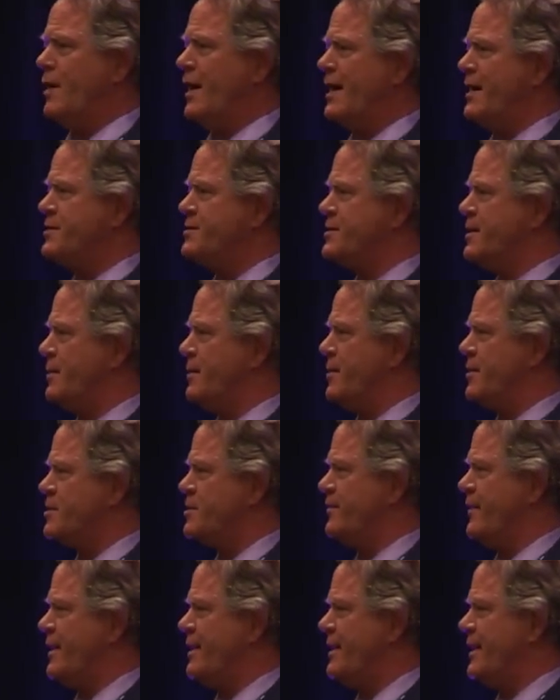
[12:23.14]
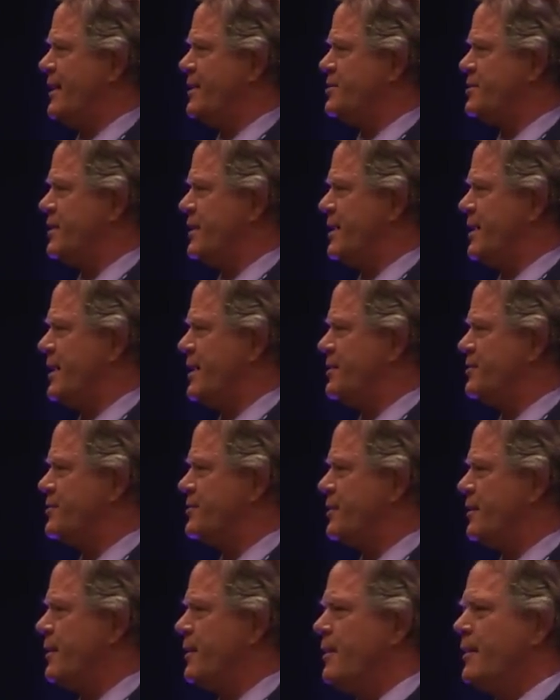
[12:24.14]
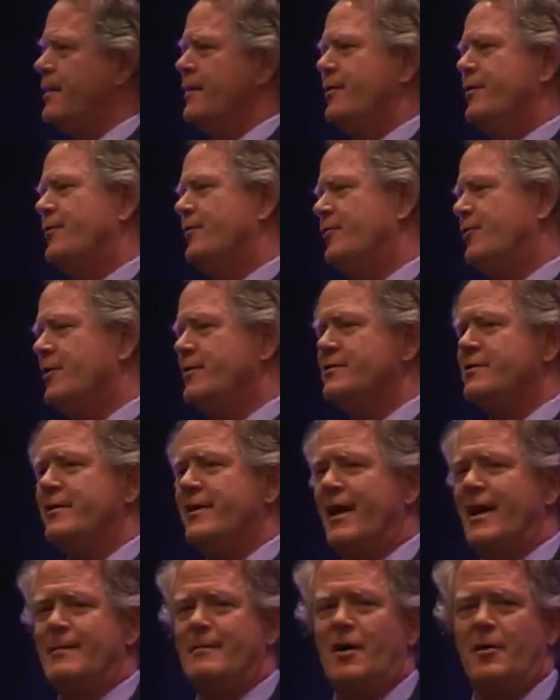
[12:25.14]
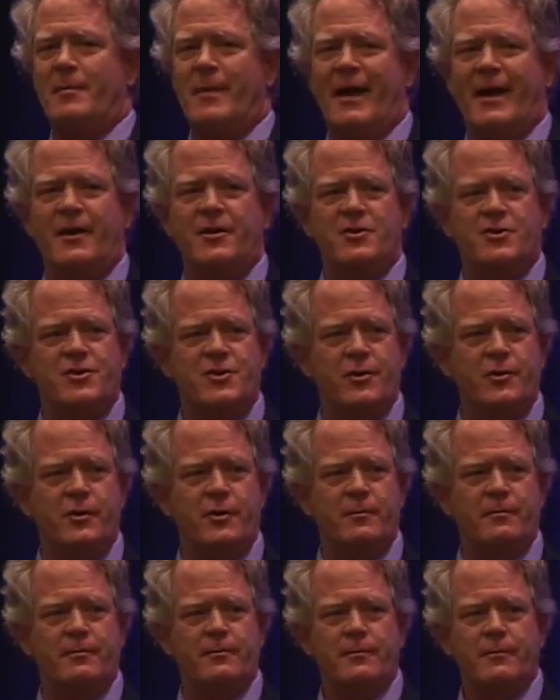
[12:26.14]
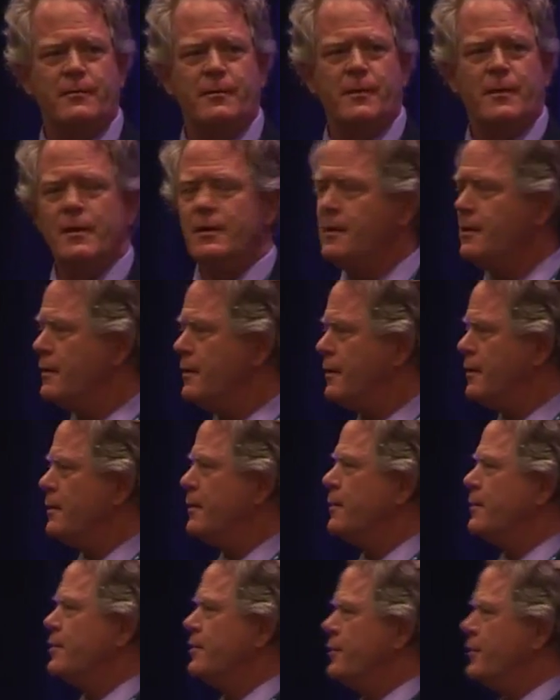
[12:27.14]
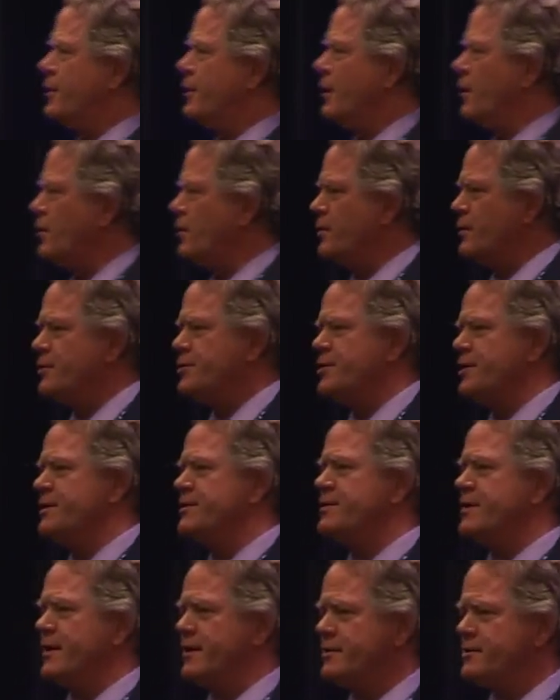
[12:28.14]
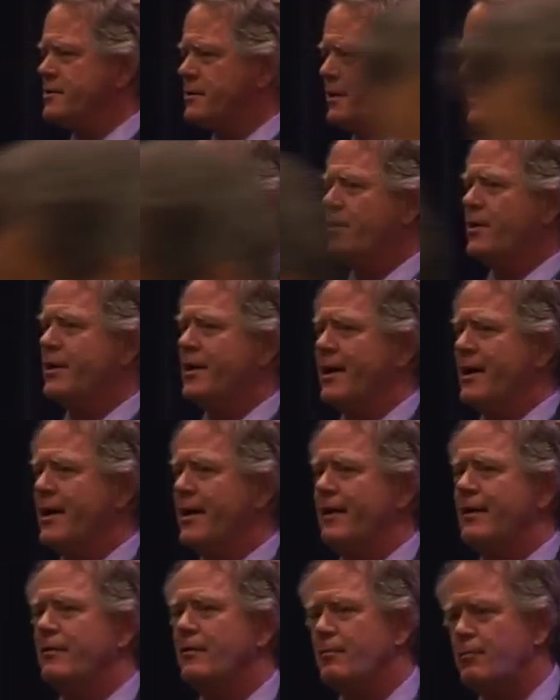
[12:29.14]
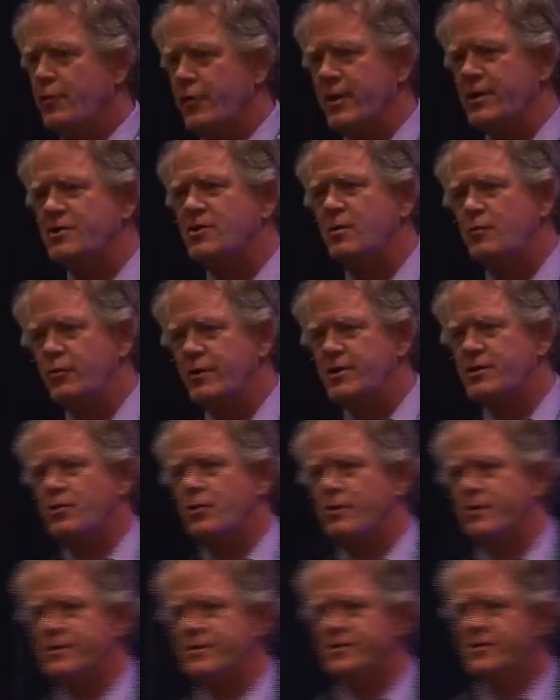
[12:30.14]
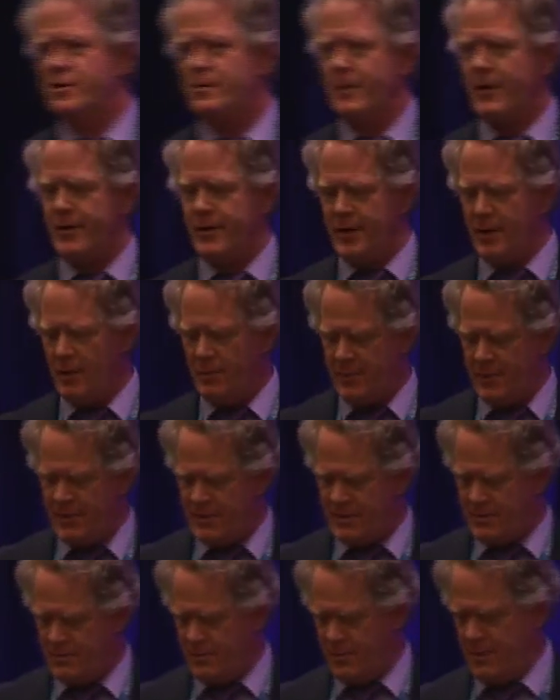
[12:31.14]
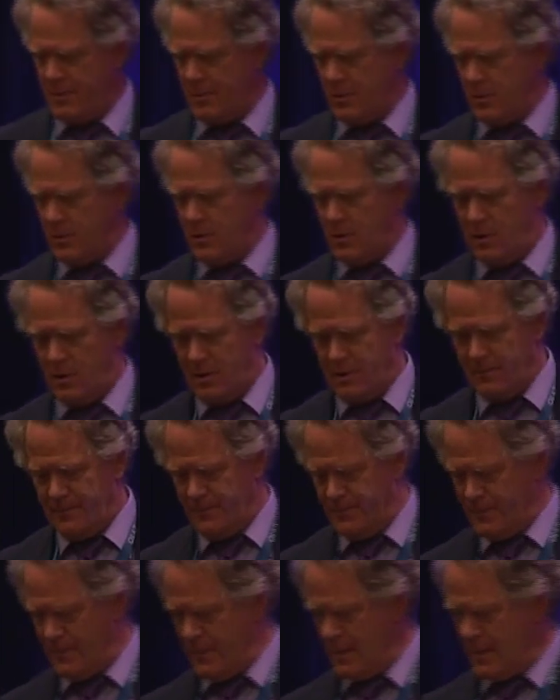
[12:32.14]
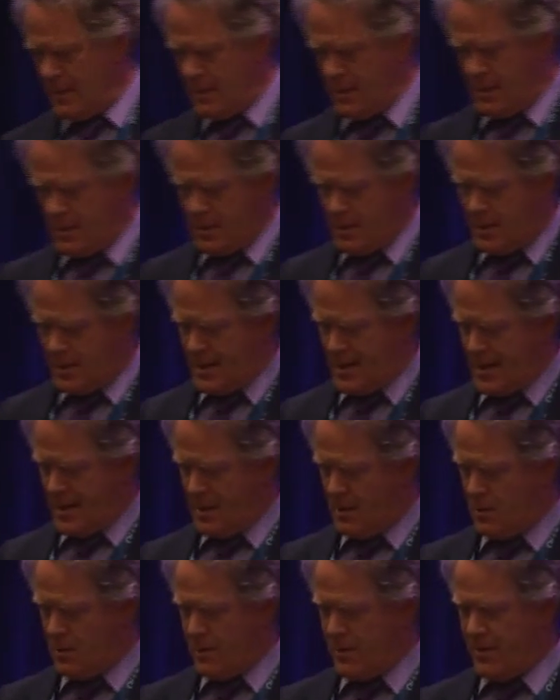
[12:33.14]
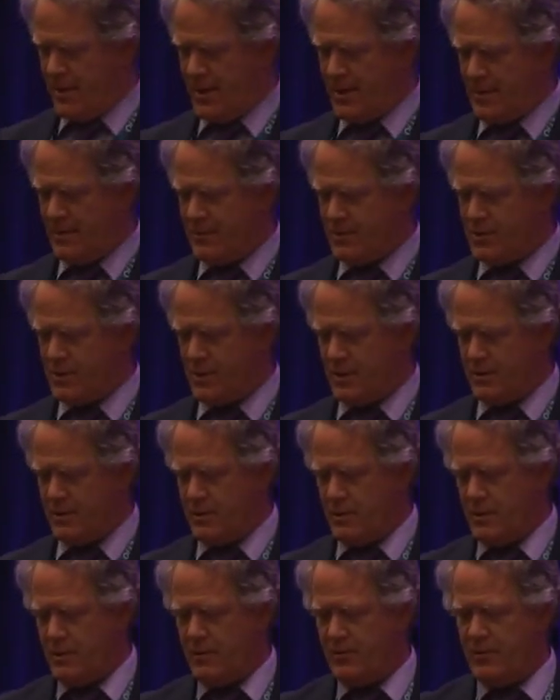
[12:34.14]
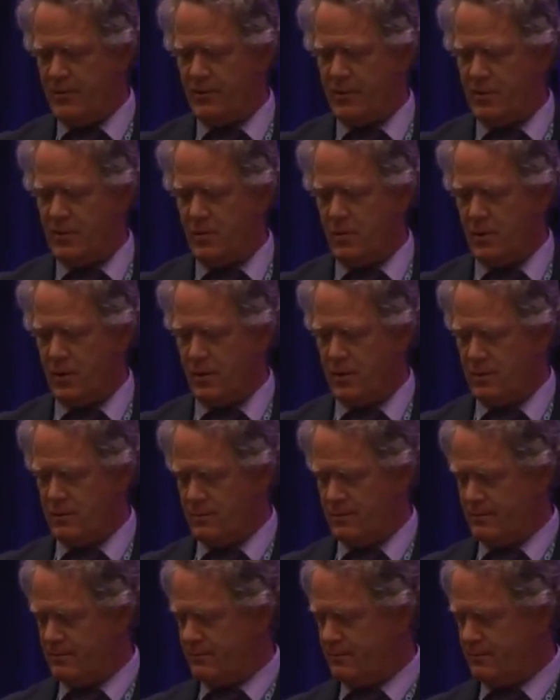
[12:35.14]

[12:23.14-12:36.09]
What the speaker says: has a bunch of ADHD kids, she doesn't take them out back and shoot them. You know, she says, how can I bring some resources to bear to help these people go along? Now, I think I'm stuck. Is this going to work?